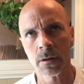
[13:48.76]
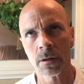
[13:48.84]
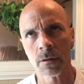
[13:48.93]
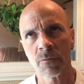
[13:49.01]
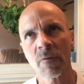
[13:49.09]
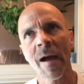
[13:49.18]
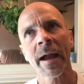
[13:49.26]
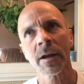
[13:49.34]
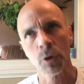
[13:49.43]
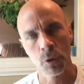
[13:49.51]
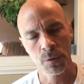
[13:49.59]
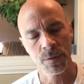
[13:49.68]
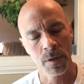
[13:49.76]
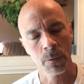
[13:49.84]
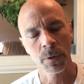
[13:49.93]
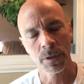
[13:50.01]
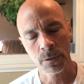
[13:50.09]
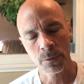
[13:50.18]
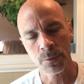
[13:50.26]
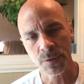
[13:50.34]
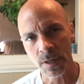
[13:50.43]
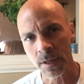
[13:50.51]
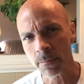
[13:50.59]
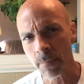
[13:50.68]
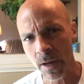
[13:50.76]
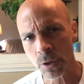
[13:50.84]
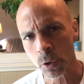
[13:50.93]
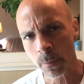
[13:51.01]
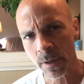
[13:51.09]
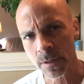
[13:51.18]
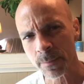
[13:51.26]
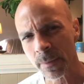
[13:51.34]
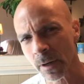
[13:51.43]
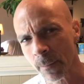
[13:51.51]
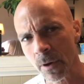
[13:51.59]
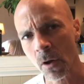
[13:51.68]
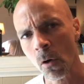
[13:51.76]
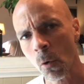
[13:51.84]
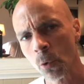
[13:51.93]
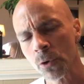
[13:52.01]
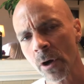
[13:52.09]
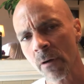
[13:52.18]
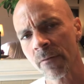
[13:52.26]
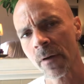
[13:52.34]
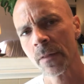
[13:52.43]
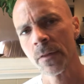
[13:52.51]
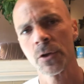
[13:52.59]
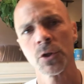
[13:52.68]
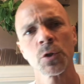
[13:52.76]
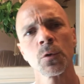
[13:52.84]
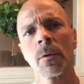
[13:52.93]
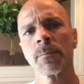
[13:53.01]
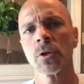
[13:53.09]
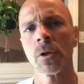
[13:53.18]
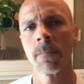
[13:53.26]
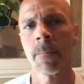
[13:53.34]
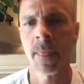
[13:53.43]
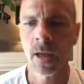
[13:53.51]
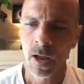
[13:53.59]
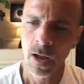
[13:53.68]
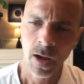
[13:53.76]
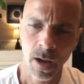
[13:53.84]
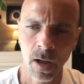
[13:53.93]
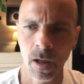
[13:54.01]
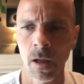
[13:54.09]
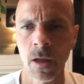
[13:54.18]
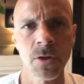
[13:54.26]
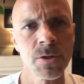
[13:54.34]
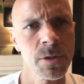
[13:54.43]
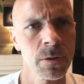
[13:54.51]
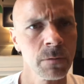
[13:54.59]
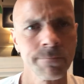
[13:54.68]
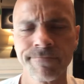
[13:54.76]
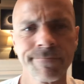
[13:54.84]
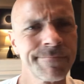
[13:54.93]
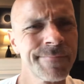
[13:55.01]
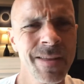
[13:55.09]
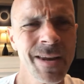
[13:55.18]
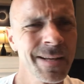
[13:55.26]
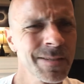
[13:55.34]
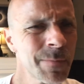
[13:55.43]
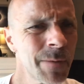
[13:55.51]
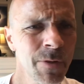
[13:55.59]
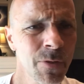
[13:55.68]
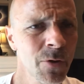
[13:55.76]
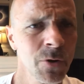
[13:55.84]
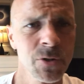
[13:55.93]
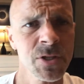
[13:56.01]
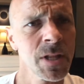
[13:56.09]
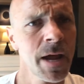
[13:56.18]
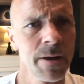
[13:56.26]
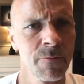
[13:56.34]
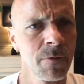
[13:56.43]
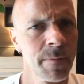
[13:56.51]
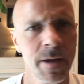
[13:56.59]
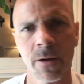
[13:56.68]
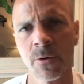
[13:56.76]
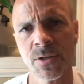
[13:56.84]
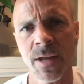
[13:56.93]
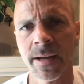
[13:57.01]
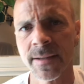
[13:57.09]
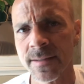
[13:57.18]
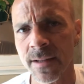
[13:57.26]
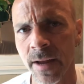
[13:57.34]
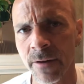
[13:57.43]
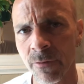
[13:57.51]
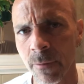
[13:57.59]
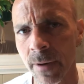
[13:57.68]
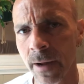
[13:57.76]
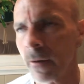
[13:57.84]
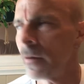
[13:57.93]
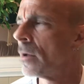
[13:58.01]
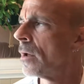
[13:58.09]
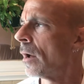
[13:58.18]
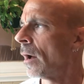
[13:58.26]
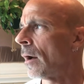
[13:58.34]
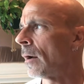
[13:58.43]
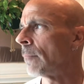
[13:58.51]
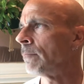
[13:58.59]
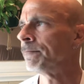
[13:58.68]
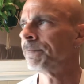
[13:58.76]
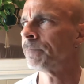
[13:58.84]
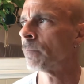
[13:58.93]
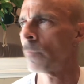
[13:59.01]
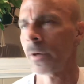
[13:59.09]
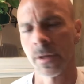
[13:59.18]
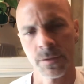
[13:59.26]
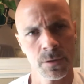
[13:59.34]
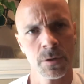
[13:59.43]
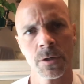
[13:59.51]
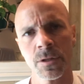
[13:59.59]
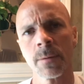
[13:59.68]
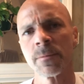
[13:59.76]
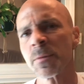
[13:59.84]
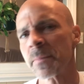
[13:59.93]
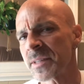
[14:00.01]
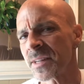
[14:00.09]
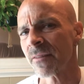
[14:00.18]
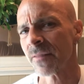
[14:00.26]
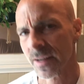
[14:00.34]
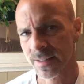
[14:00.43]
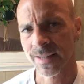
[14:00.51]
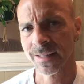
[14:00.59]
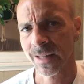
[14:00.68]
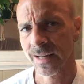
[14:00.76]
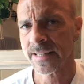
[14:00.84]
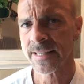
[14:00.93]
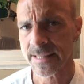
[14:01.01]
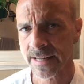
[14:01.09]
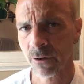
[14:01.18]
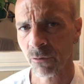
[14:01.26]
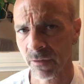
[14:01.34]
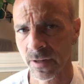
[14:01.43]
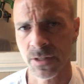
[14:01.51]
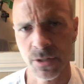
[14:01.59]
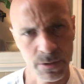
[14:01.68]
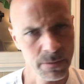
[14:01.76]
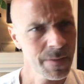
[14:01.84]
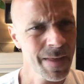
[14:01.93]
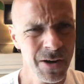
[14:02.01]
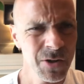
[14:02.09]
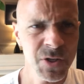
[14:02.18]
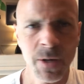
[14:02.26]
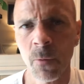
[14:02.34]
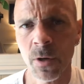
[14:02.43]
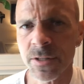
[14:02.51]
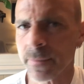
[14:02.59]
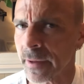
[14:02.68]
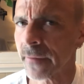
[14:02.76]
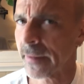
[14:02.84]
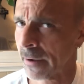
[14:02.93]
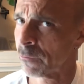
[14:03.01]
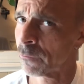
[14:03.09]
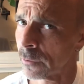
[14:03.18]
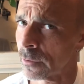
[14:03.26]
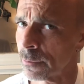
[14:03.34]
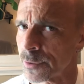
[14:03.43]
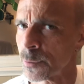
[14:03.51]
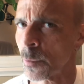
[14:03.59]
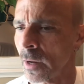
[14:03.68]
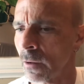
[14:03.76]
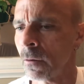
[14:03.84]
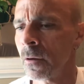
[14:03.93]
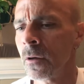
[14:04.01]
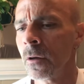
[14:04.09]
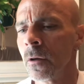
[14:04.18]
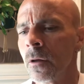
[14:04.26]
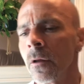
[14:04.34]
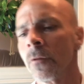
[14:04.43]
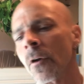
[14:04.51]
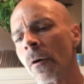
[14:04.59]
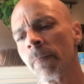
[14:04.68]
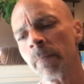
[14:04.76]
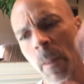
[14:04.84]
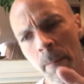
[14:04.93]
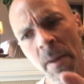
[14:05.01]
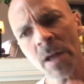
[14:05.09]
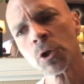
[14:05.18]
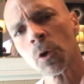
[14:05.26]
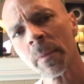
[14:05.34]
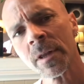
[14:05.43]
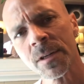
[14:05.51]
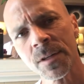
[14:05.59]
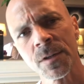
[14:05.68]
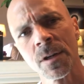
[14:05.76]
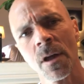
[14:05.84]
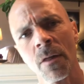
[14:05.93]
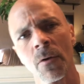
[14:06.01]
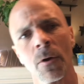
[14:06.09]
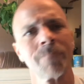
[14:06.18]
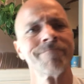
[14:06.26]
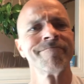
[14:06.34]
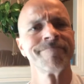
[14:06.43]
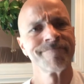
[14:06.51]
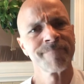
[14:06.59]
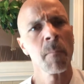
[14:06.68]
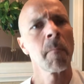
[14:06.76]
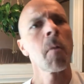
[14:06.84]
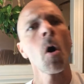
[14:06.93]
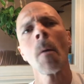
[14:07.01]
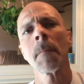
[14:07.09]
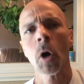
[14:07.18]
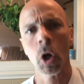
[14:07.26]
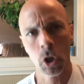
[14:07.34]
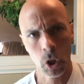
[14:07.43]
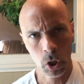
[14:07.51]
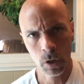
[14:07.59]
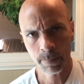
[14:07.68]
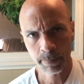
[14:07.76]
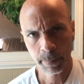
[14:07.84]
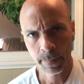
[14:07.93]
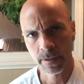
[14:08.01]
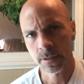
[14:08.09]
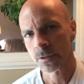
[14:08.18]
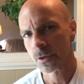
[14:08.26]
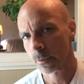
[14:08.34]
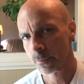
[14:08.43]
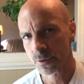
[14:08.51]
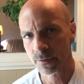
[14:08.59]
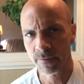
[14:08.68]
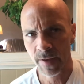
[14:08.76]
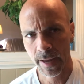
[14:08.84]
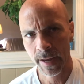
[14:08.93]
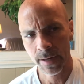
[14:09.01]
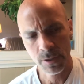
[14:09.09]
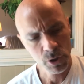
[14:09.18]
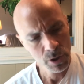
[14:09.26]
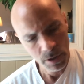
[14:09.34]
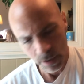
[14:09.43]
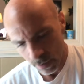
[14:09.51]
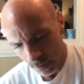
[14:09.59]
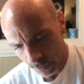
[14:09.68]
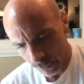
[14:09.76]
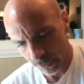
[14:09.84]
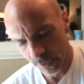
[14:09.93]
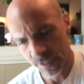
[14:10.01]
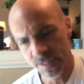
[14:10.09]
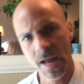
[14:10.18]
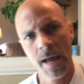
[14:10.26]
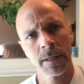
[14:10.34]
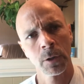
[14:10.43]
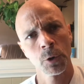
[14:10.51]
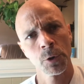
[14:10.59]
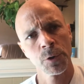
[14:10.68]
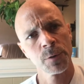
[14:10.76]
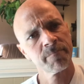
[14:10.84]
factors that we use in measurement, but I'm going to hold off on the description until the next maybe third slide from now or second slide from now, because there are some specifics I'd like to delve into that are somewhat spelled out for you well. So measurement is another ballparker in terms of age. Clearly a toddler's